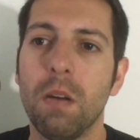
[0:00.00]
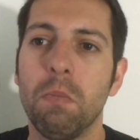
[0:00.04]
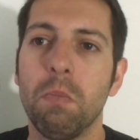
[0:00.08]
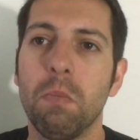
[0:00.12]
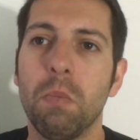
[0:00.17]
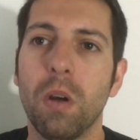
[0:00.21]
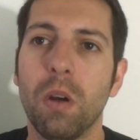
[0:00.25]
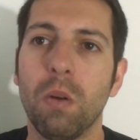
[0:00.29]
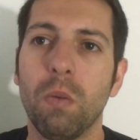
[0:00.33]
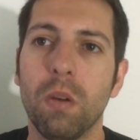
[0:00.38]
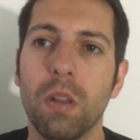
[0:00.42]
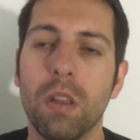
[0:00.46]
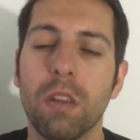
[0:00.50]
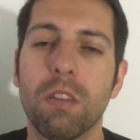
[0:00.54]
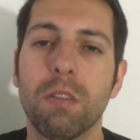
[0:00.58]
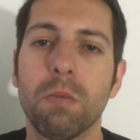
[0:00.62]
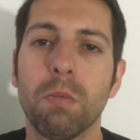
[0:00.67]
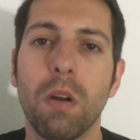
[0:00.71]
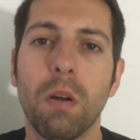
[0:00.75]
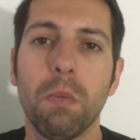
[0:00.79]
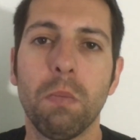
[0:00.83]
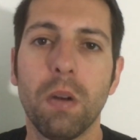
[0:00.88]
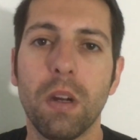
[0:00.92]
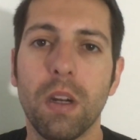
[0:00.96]
But when
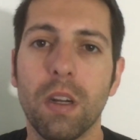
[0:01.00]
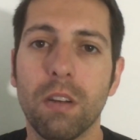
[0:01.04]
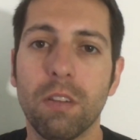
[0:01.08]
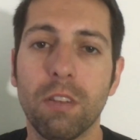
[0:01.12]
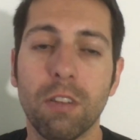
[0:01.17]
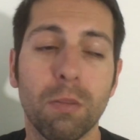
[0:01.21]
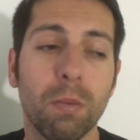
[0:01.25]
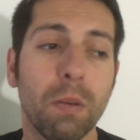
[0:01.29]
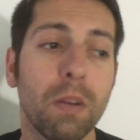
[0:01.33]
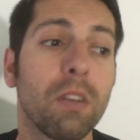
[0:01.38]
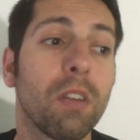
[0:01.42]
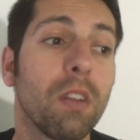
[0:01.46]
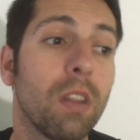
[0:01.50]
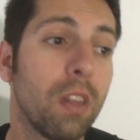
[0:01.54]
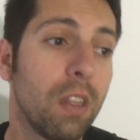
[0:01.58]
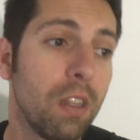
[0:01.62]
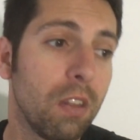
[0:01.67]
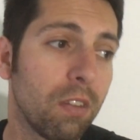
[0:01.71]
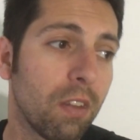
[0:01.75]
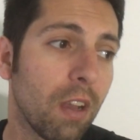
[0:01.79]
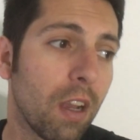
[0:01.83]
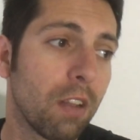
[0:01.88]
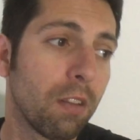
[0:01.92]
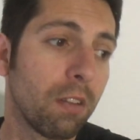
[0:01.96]
small bugs, especially
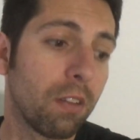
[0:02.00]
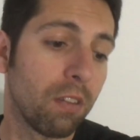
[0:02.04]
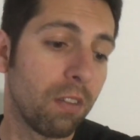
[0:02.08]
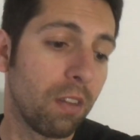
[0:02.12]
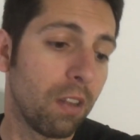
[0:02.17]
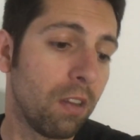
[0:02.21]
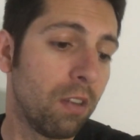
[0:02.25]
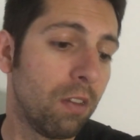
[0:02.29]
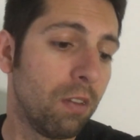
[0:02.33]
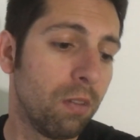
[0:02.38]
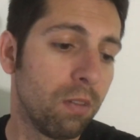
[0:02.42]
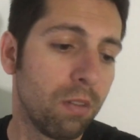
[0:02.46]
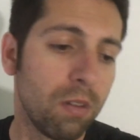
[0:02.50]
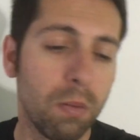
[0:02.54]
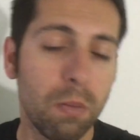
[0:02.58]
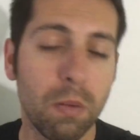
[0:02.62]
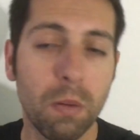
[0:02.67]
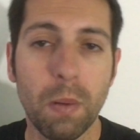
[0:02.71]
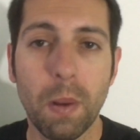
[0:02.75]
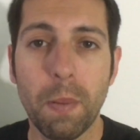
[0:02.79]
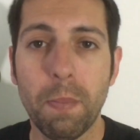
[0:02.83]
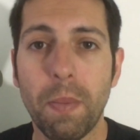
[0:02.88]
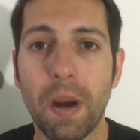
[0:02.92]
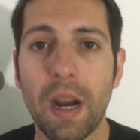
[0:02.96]
these guys, because they do seem to
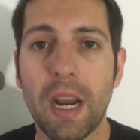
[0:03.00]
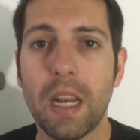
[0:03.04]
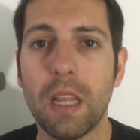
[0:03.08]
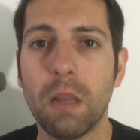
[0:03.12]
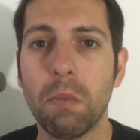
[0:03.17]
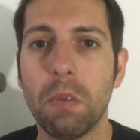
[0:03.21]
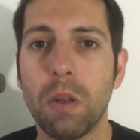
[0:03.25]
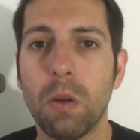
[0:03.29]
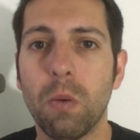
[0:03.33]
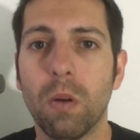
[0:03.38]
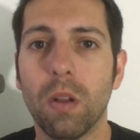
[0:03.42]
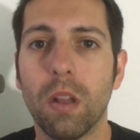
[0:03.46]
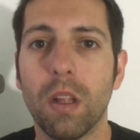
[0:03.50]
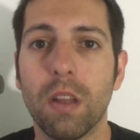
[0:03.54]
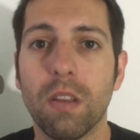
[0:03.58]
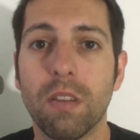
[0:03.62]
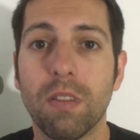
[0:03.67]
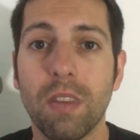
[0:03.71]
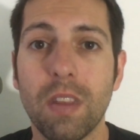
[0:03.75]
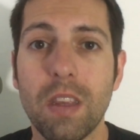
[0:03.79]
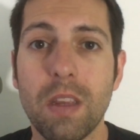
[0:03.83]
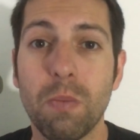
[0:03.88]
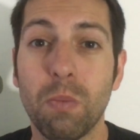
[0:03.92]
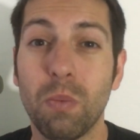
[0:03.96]
be biting me while I
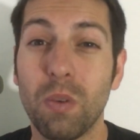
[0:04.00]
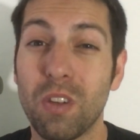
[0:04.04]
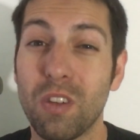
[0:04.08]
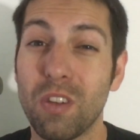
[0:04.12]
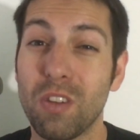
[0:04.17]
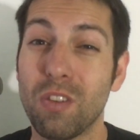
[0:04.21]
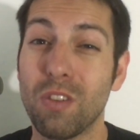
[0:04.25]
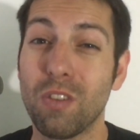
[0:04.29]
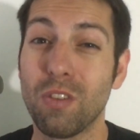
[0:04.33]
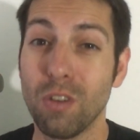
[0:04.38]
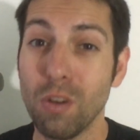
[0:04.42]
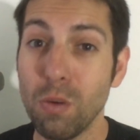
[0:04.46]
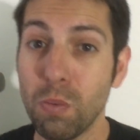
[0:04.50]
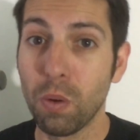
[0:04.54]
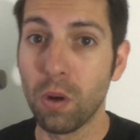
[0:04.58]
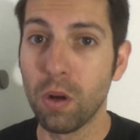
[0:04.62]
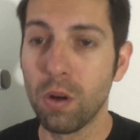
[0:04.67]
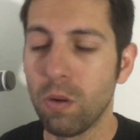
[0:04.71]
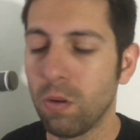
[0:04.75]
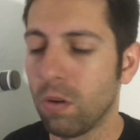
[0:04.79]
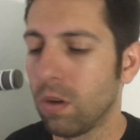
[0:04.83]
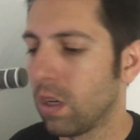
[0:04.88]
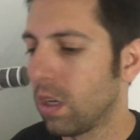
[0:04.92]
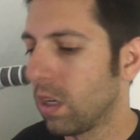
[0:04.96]
sleep, which is super
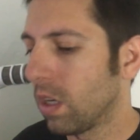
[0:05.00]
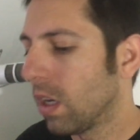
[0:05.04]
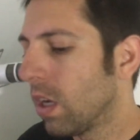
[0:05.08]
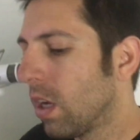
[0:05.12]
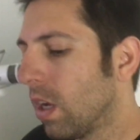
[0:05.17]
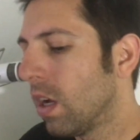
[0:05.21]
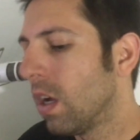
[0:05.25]
annoying,